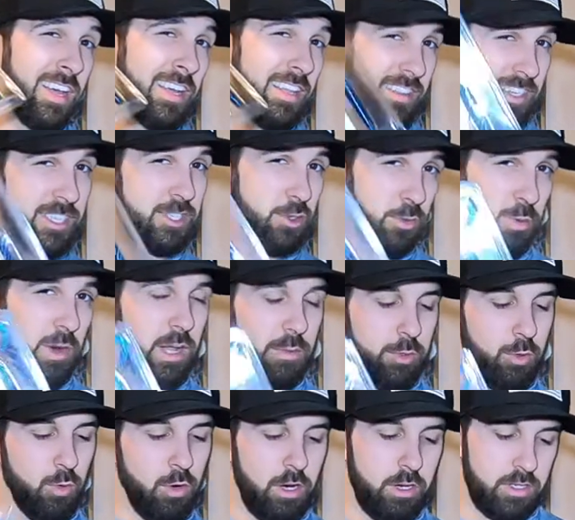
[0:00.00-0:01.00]
This will
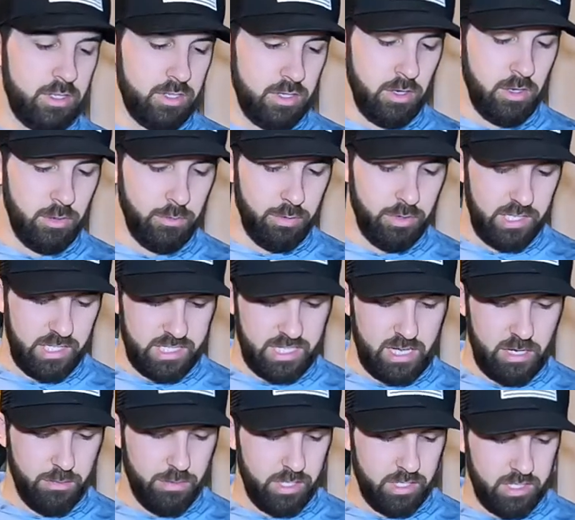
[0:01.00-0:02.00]
probably work. So I'm pretty
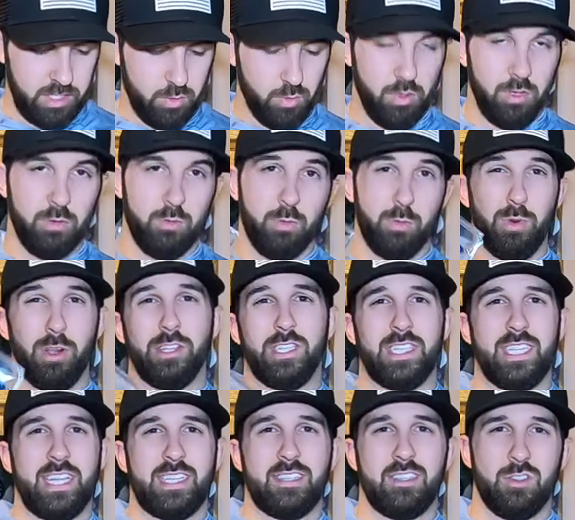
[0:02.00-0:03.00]
excited about this one. Probably
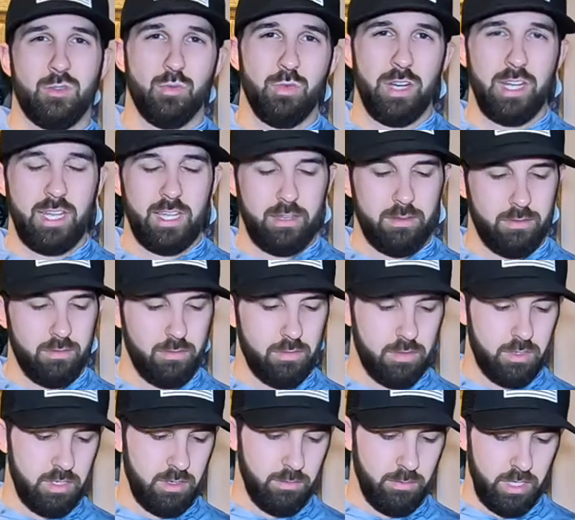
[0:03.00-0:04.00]
Texas rig it,
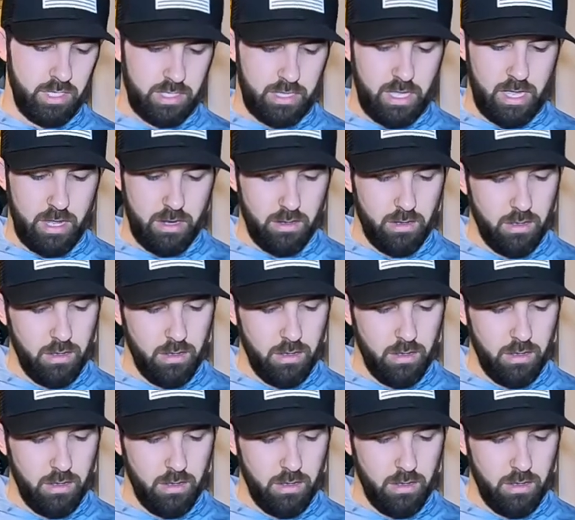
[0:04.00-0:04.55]
something like that.